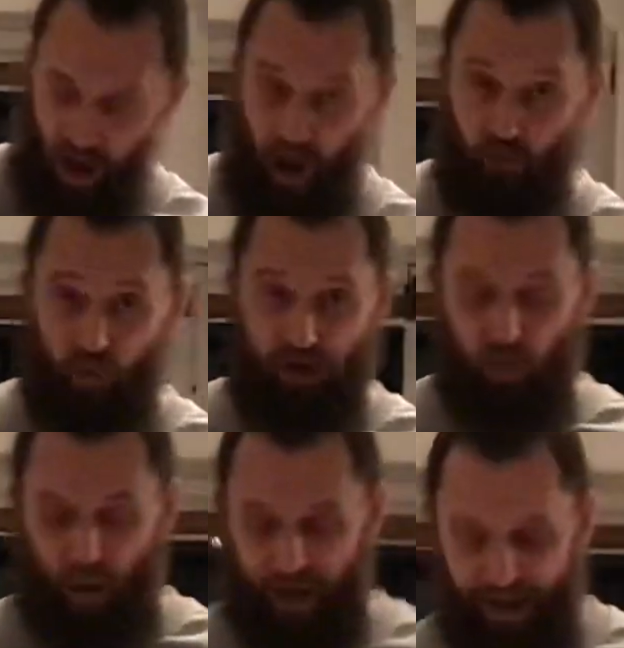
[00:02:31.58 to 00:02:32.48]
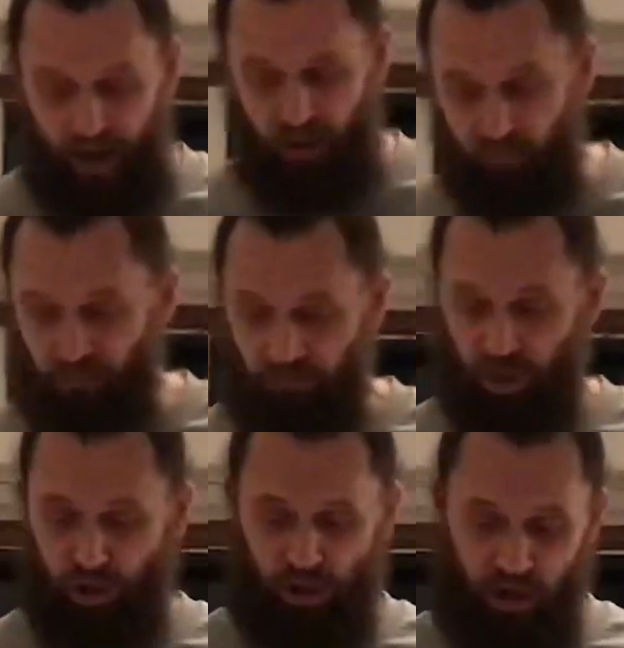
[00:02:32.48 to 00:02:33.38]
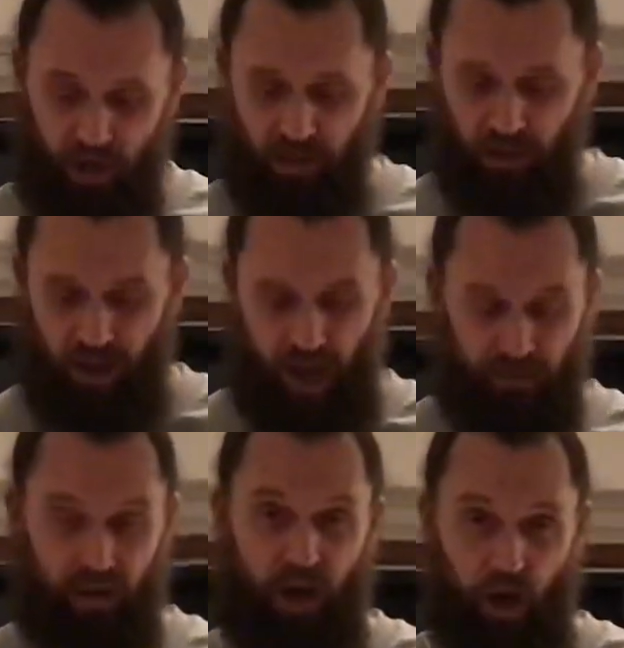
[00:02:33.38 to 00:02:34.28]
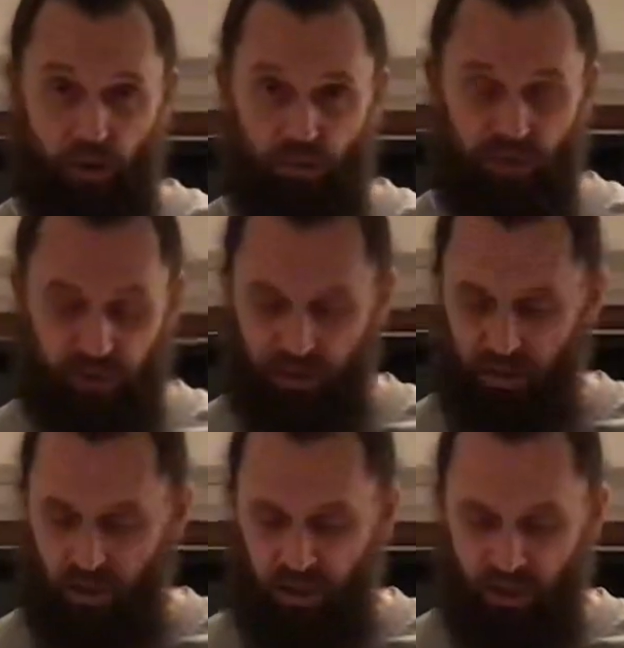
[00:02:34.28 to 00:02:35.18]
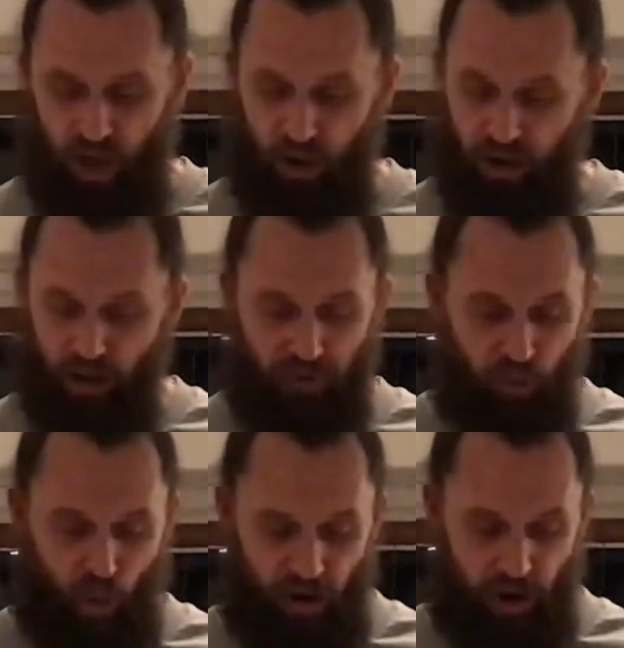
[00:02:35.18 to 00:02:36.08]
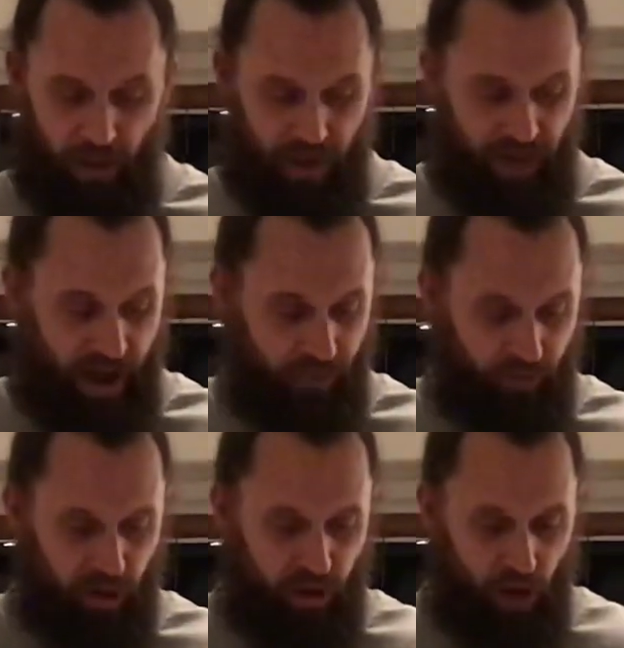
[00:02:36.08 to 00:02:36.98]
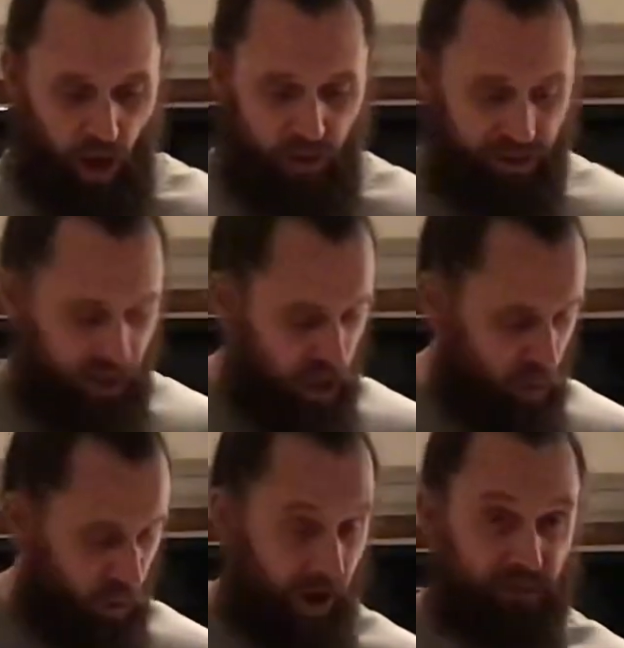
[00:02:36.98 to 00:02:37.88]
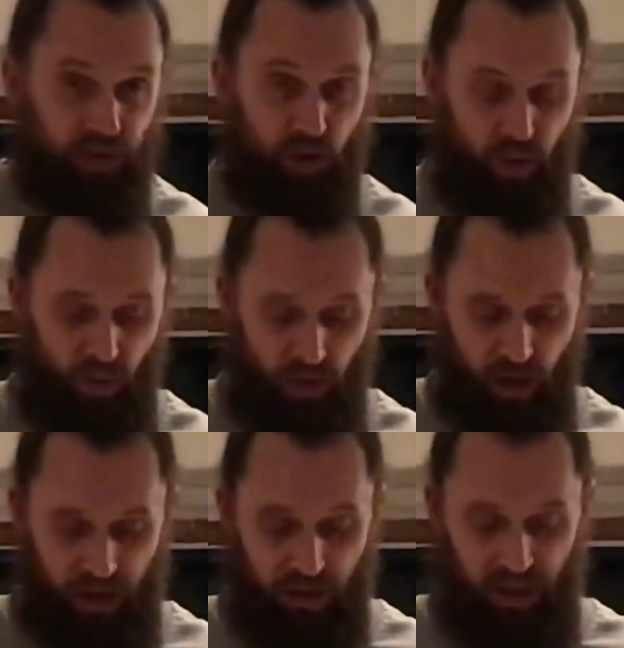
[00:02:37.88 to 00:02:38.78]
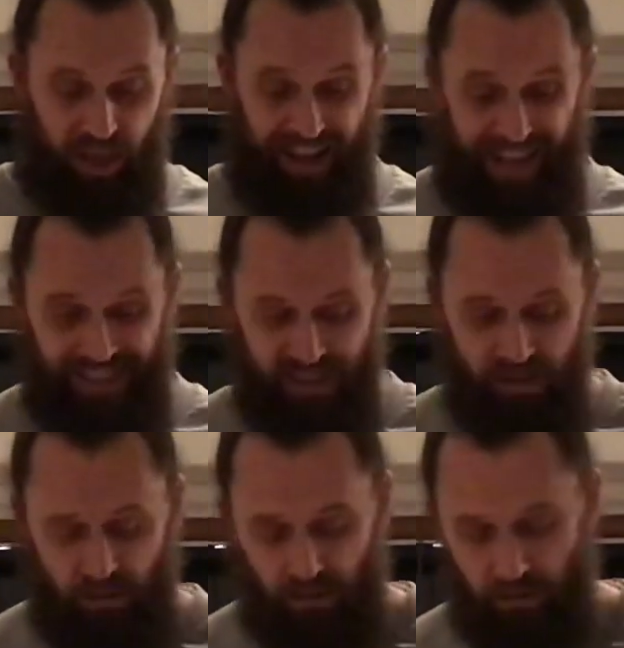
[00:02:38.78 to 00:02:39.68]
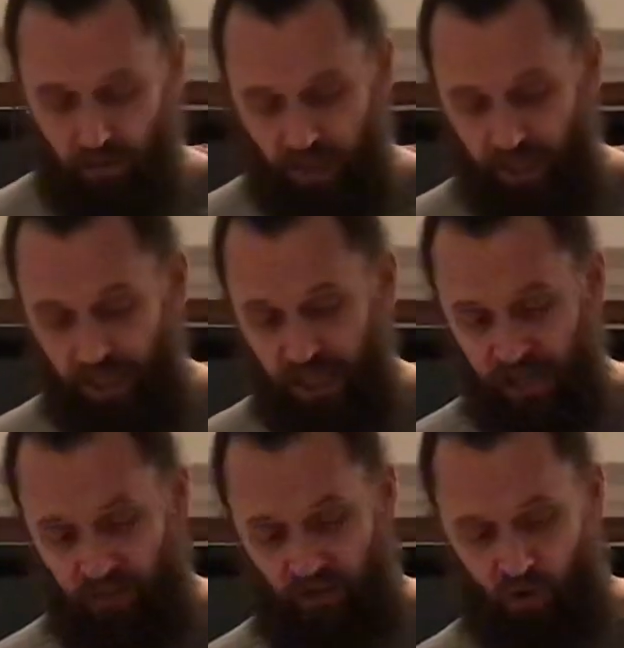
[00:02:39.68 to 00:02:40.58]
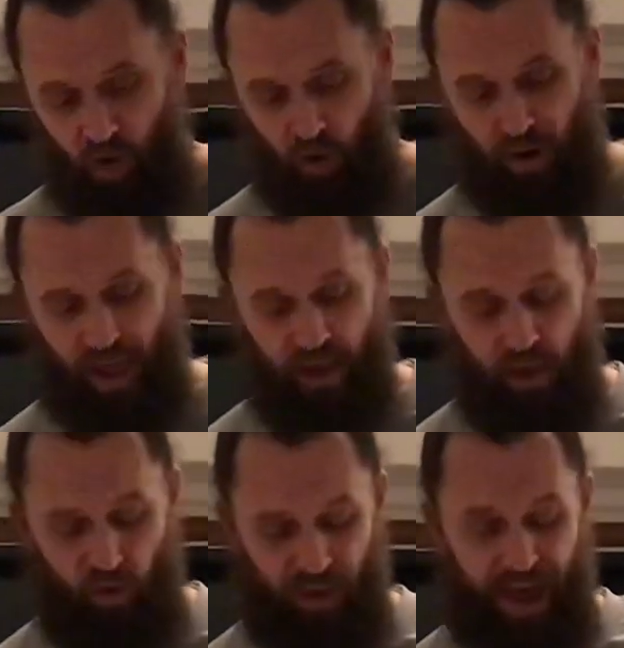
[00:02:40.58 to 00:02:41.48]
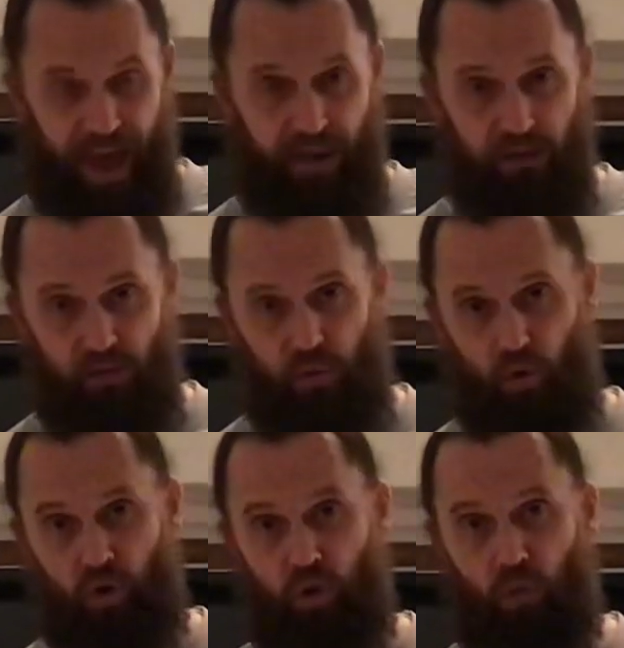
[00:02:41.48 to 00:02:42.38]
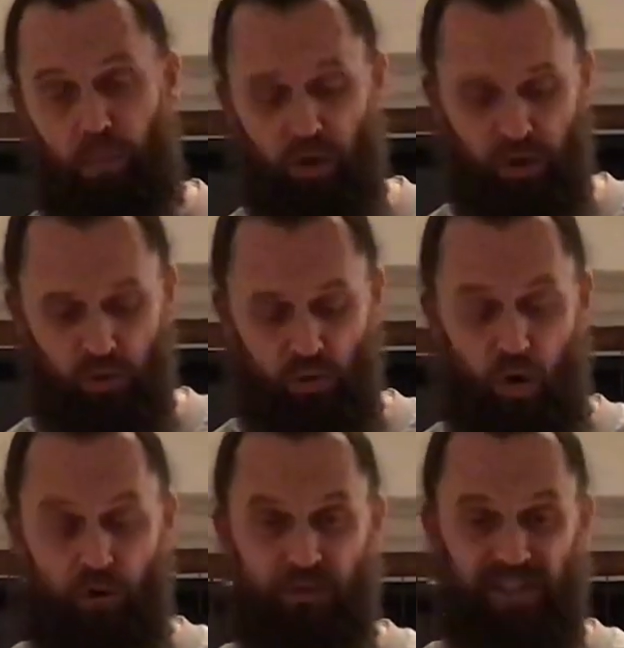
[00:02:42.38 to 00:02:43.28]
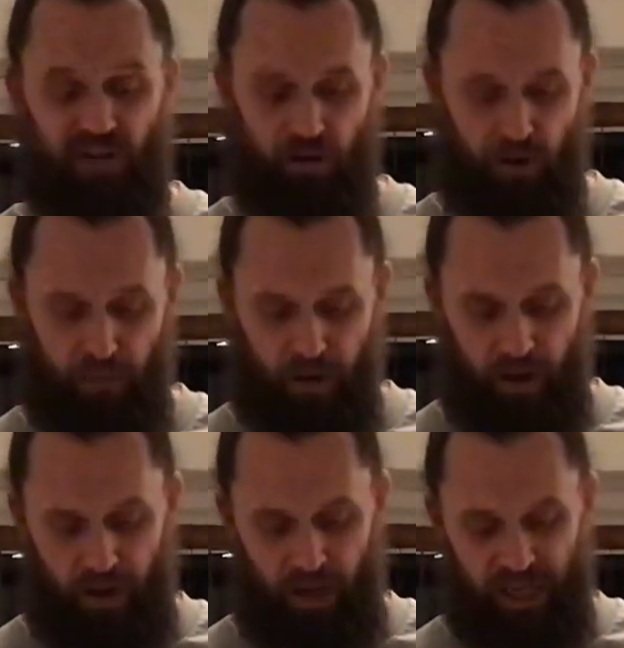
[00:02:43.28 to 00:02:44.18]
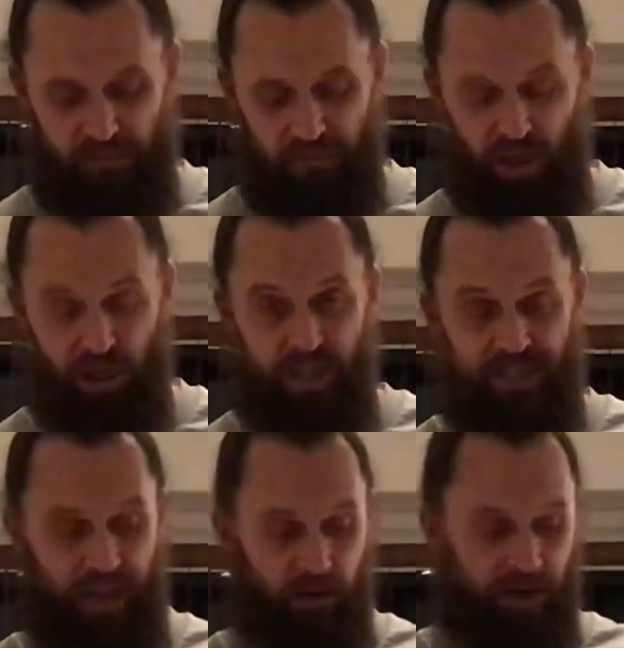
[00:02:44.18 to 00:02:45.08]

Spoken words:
I've already weighed out my sugar and my oats, so I don't have to worry about that. The only thing that you will have to do in the lesson is, if you've got your can or your bottle of syrup, is measure this out.